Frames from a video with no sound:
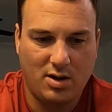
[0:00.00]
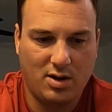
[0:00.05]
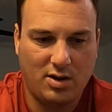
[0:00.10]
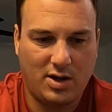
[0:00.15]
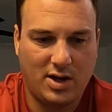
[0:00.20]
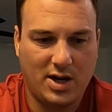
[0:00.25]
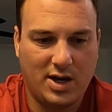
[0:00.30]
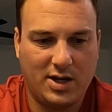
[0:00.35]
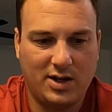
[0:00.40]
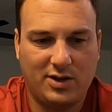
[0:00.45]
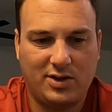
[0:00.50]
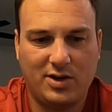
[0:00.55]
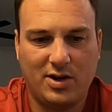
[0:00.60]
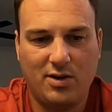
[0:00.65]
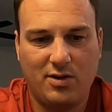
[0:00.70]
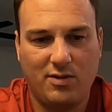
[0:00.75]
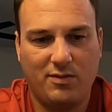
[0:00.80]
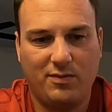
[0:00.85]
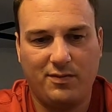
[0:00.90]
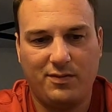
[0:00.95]
Okay,
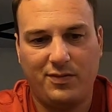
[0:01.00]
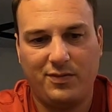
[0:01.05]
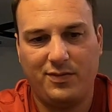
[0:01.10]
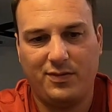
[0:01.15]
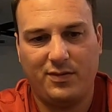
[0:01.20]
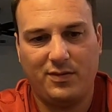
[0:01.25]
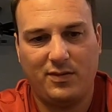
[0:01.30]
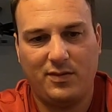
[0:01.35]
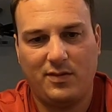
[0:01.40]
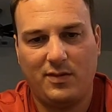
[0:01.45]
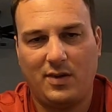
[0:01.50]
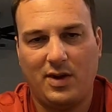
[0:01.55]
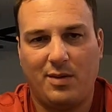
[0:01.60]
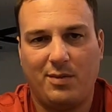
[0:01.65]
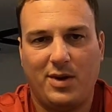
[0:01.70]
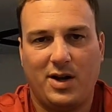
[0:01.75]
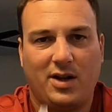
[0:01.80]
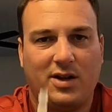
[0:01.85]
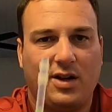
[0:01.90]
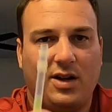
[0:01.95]
so
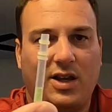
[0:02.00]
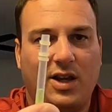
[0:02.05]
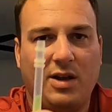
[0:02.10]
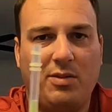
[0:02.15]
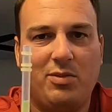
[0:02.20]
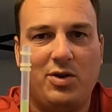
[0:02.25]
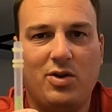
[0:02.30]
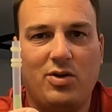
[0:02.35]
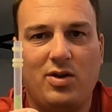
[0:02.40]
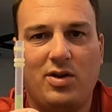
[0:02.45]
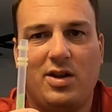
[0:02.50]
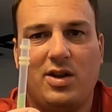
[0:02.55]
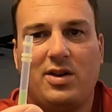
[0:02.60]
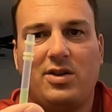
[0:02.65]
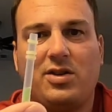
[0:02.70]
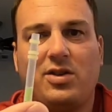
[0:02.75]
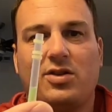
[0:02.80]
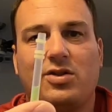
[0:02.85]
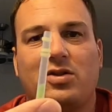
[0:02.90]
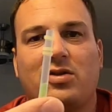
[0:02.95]
I'm not going to keep doing
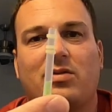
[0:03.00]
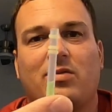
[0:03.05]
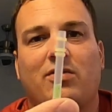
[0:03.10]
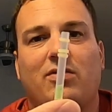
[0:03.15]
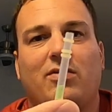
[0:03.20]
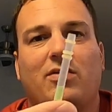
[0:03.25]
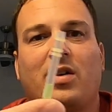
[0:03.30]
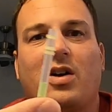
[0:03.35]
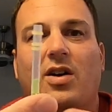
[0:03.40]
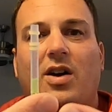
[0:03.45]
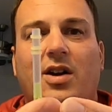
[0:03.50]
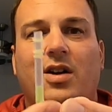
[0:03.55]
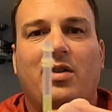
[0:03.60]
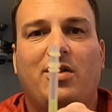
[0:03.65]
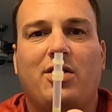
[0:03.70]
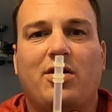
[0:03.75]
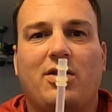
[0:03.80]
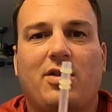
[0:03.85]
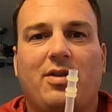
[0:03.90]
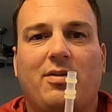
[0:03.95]
this because you know how to
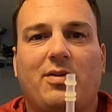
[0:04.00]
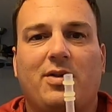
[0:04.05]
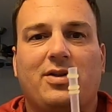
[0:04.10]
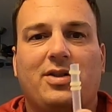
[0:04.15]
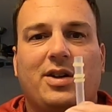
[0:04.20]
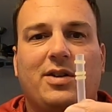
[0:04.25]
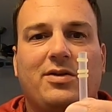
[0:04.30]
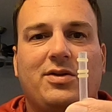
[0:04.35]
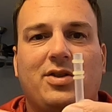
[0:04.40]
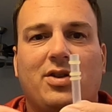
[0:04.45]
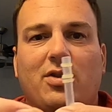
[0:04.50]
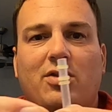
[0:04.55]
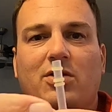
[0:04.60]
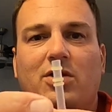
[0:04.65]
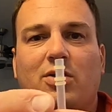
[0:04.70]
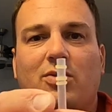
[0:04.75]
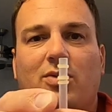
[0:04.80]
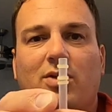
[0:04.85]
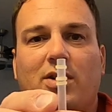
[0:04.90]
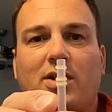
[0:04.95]
do it once I've shown
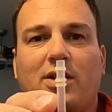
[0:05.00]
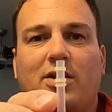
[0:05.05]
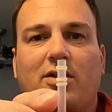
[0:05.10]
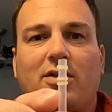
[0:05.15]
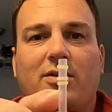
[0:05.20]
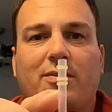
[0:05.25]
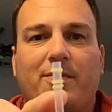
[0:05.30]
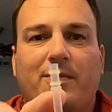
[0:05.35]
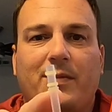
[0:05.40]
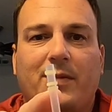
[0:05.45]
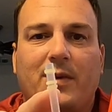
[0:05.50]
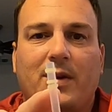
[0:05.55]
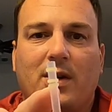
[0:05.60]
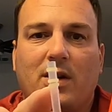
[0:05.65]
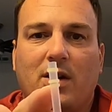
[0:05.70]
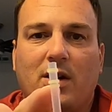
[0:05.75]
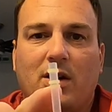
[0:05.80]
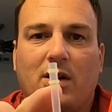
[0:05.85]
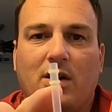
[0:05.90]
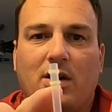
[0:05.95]
you once.
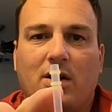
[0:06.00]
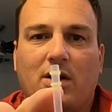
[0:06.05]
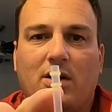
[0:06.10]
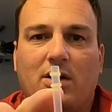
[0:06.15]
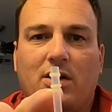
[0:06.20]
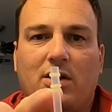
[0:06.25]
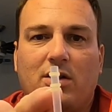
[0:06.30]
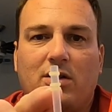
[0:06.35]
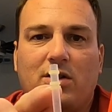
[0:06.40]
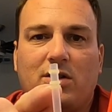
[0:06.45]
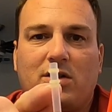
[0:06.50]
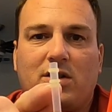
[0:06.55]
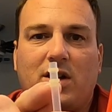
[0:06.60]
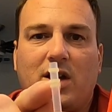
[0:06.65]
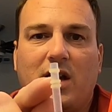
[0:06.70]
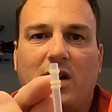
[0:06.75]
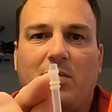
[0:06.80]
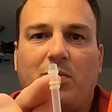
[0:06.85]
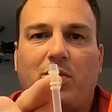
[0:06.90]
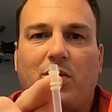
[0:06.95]
You just
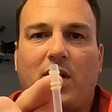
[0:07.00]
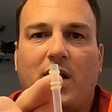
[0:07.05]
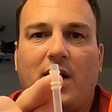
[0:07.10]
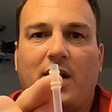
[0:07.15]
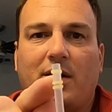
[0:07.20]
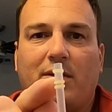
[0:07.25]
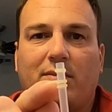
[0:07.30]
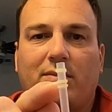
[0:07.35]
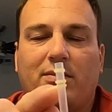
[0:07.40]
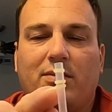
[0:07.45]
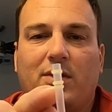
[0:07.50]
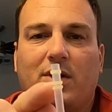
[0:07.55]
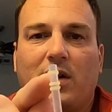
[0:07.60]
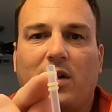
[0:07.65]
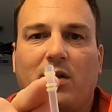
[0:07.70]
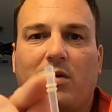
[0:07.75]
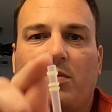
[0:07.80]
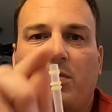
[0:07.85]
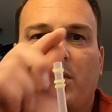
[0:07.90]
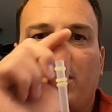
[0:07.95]
keep
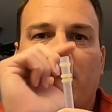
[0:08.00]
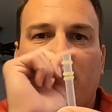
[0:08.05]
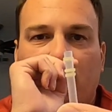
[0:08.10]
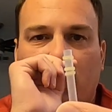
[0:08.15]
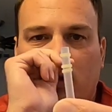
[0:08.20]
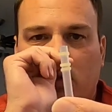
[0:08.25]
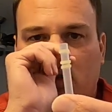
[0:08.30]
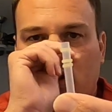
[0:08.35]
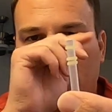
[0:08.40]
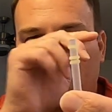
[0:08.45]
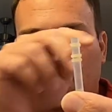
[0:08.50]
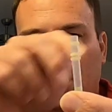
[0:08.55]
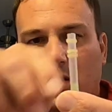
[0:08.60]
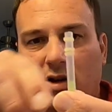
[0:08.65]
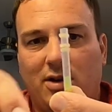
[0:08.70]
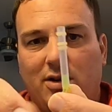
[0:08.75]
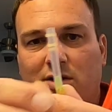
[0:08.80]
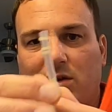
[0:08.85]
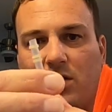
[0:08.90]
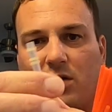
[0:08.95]
putting those on
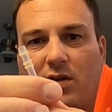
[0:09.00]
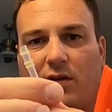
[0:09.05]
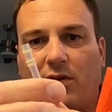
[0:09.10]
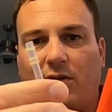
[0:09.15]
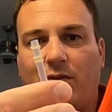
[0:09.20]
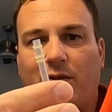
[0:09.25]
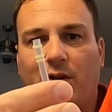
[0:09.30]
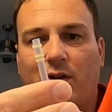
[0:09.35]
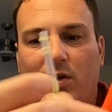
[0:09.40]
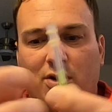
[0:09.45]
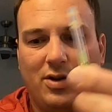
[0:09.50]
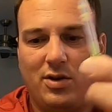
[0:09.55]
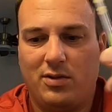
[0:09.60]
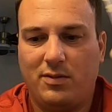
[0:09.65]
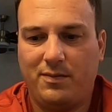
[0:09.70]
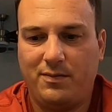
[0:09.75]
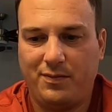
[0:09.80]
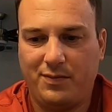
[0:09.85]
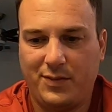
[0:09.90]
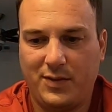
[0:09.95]
there until it's
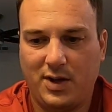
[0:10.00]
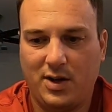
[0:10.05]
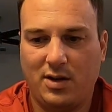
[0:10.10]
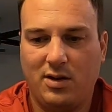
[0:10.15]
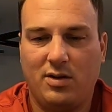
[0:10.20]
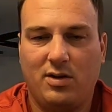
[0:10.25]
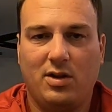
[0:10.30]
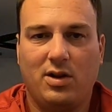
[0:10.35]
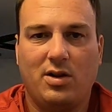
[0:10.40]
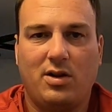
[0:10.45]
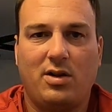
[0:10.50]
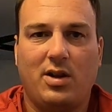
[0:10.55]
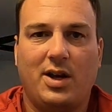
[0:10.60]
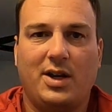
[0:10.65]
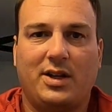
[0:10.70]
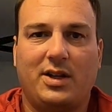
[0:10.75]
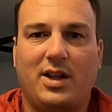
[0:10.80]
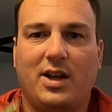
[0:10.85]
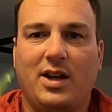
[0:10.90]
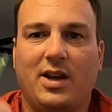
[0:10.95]
full, and it'll look
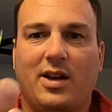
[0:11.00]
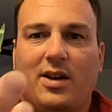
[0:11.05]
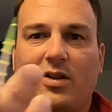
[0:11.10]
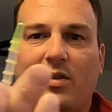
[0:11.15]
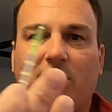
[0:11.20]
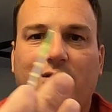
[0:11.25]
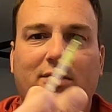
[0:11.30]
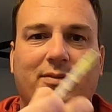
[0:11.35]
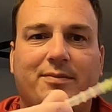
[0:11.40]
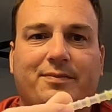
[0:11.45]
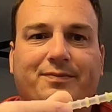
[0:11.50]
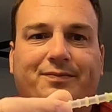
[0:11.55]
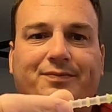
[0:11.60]
like this.